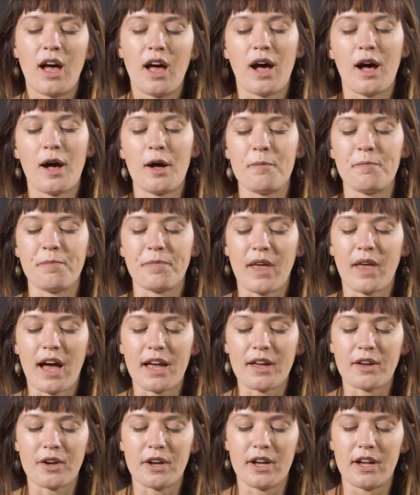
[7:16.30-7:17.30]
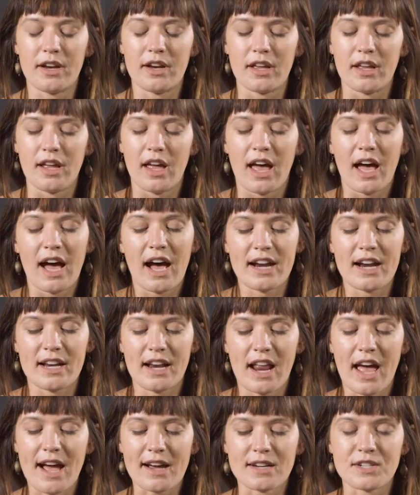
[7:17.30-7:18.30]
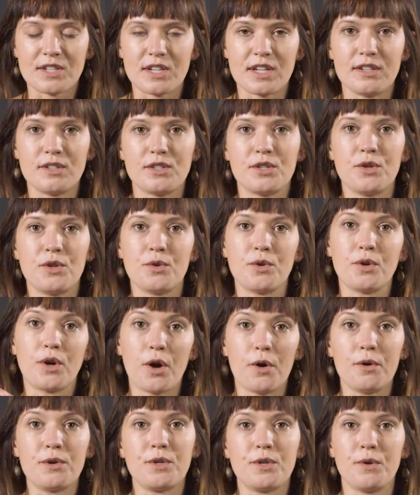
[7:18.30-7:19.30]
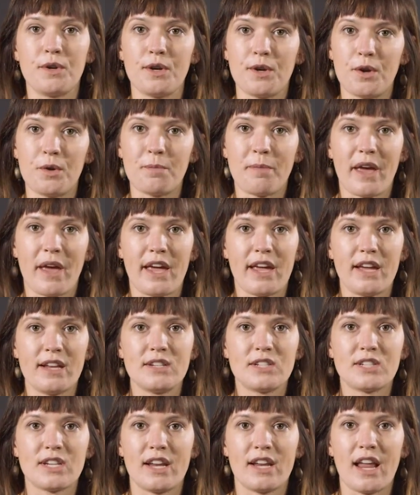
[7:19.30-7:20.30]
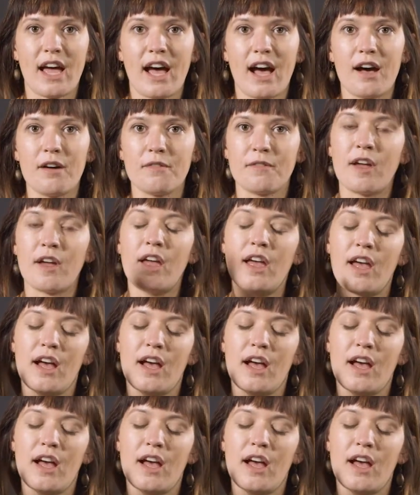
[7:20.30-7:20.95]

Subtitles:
I could add an action to go to a new page and have